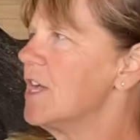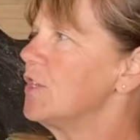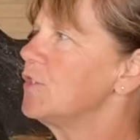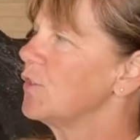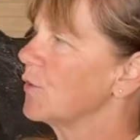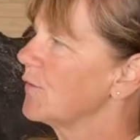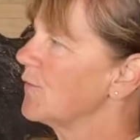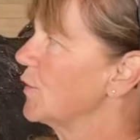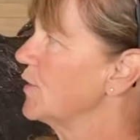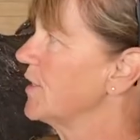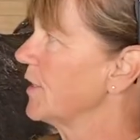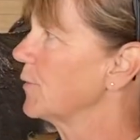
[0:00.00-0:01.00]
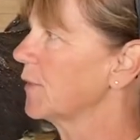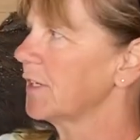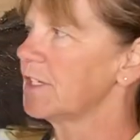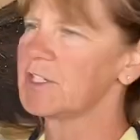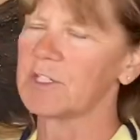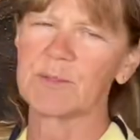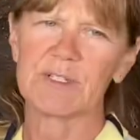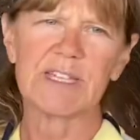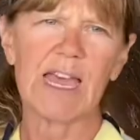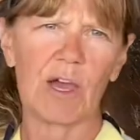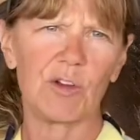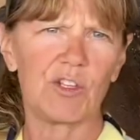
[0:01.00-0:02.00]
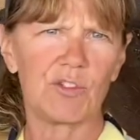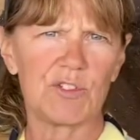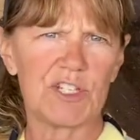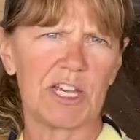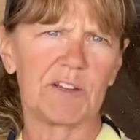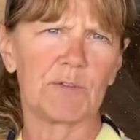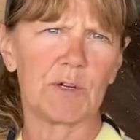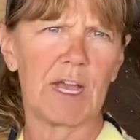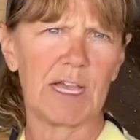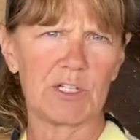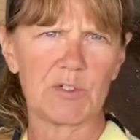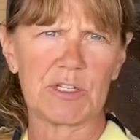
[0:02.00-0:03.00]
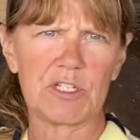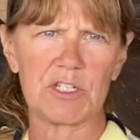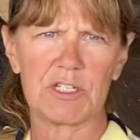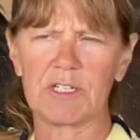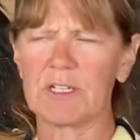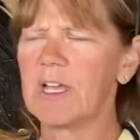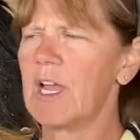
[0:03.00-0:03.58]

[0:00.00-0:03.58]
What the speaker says: So the first thing we're going to do is, how do you check for hydration?